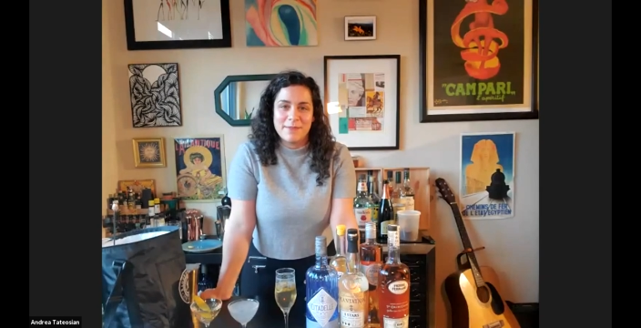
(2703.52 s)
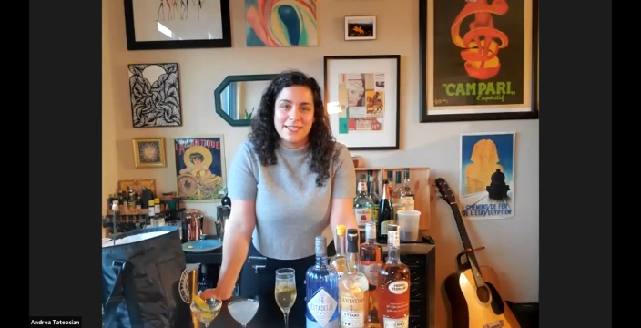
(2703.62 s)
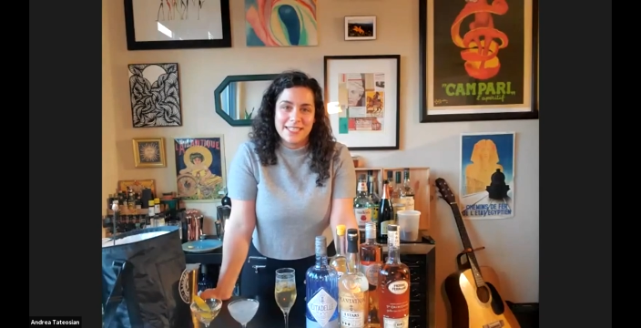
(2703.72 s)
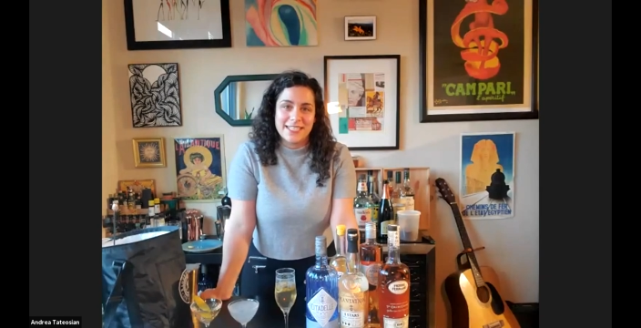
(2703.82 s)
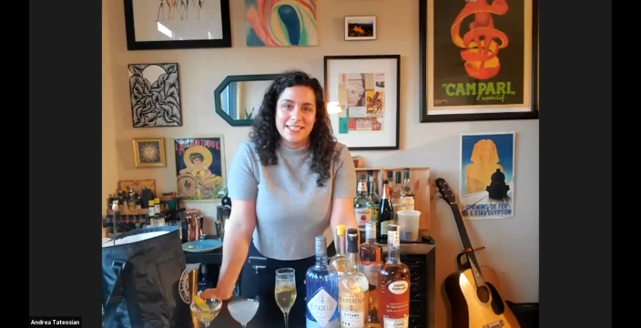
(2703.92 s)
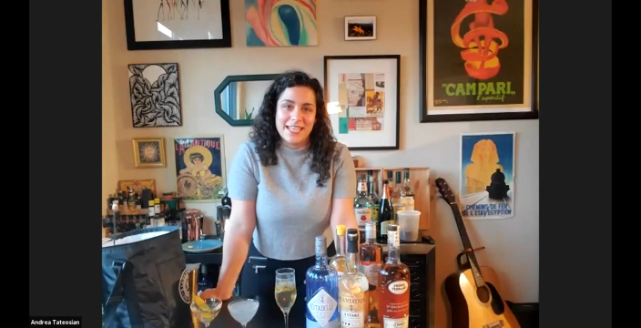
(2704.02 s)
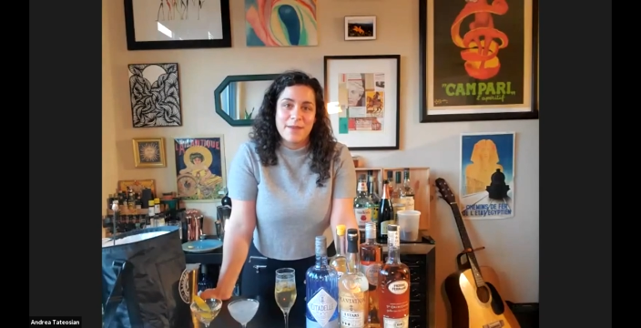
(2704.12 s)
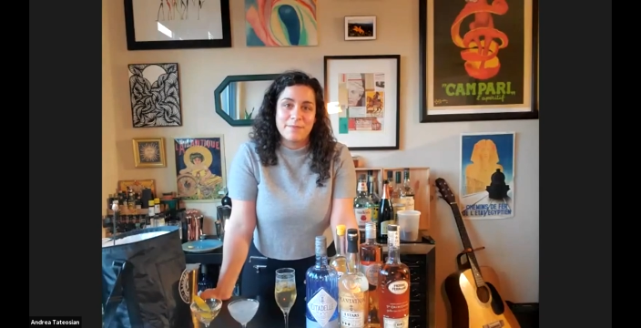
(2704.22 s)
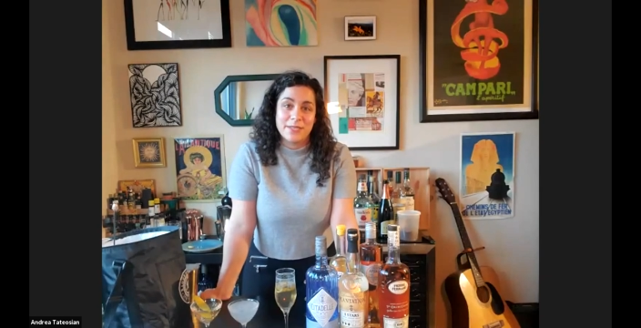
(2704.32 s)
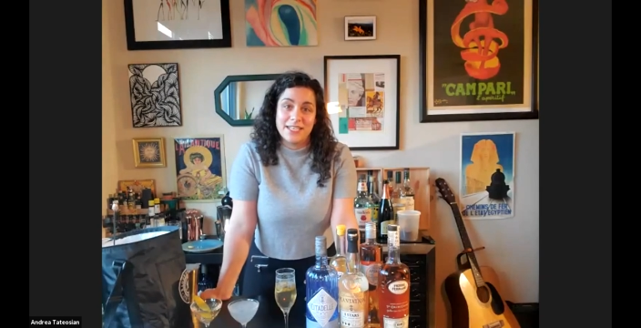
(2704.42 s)
amazing things
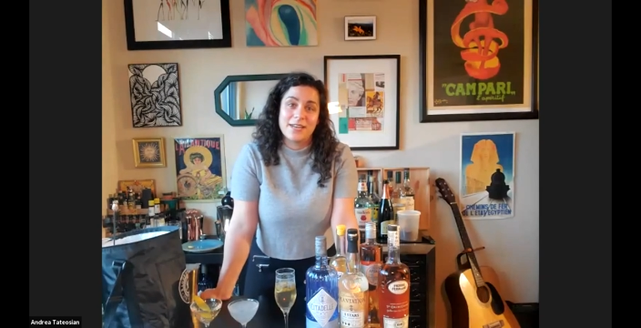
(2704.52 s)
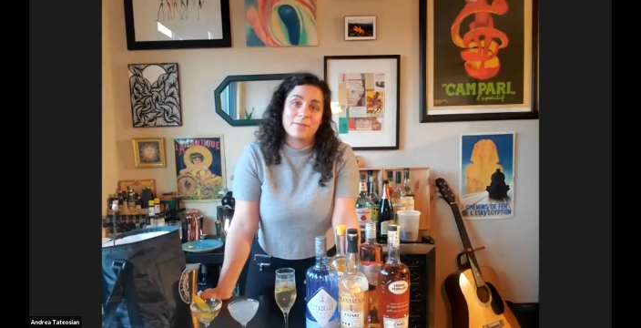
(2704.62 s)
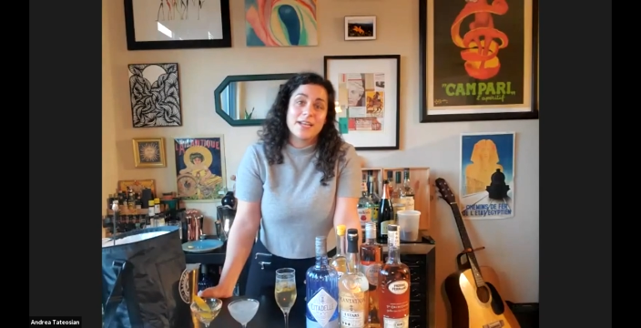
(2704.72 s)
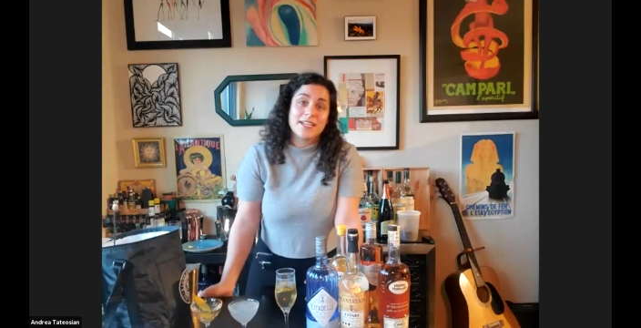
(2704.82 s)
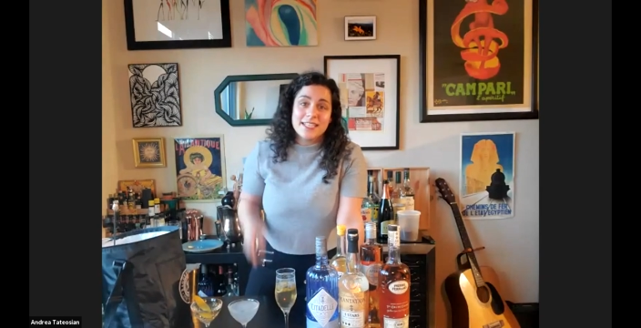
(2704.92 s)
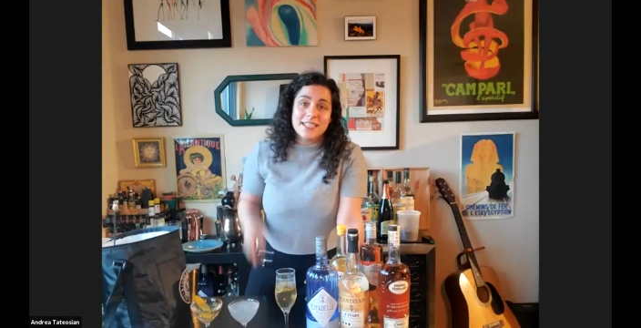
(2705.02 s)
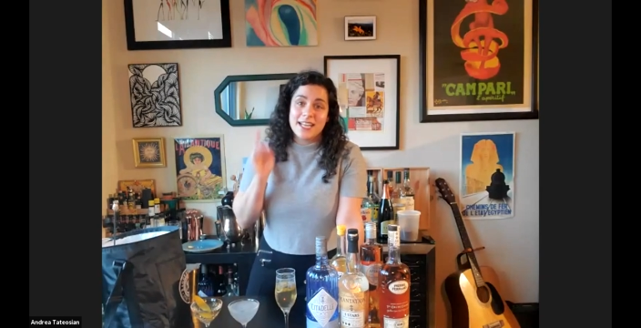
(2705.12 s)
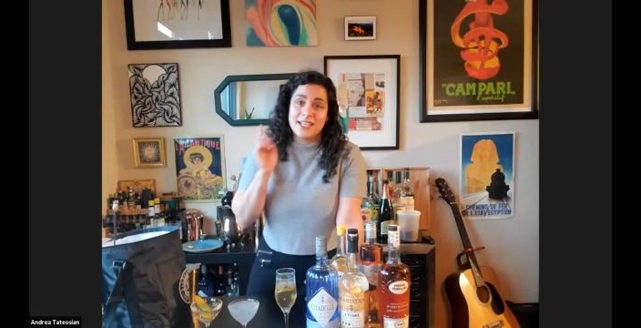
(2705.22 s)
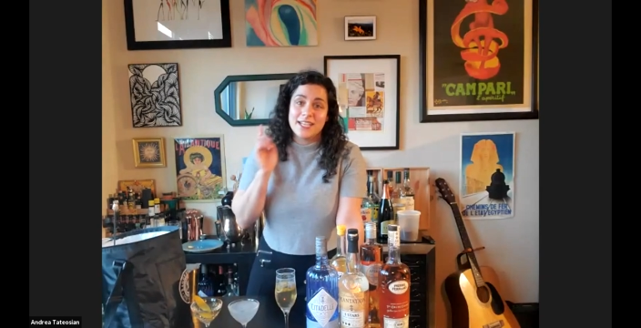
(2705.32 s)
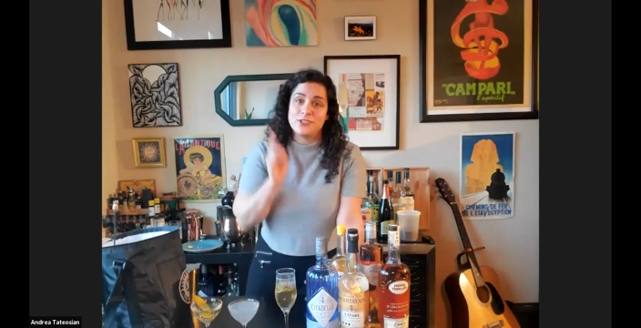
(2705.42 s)
happen. And I'm not saying that
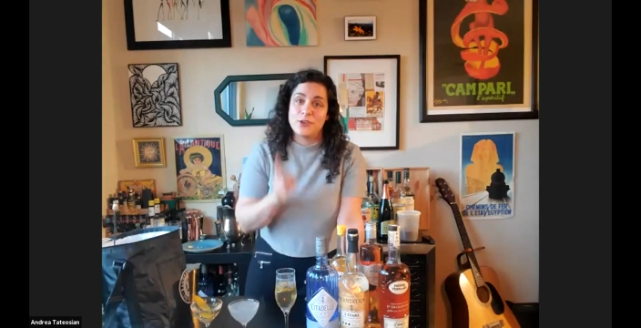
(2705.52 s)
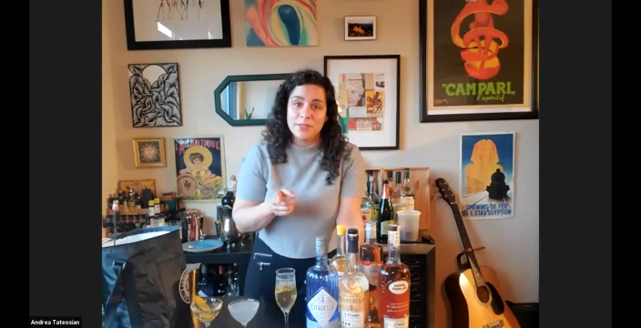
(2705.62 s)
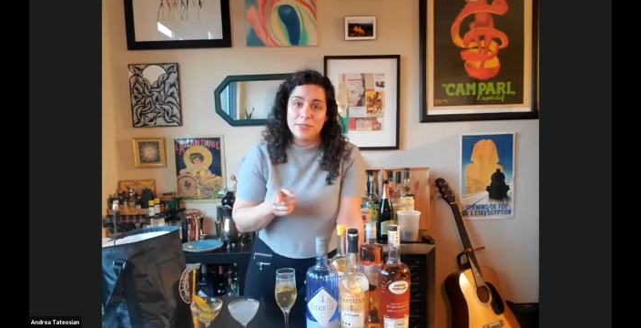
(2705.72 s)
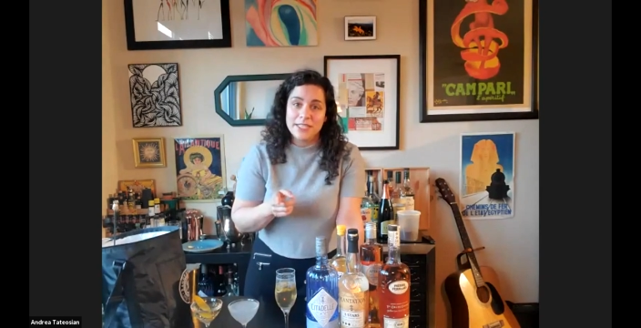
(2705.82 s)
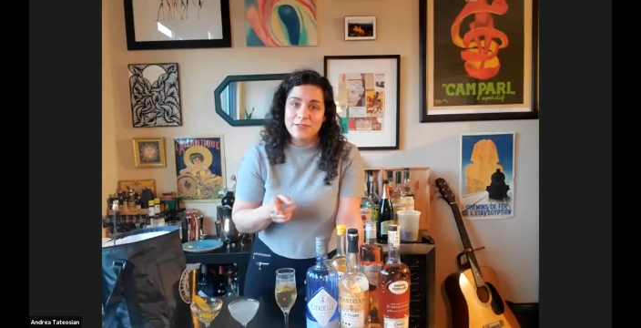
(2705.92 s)
I don't believe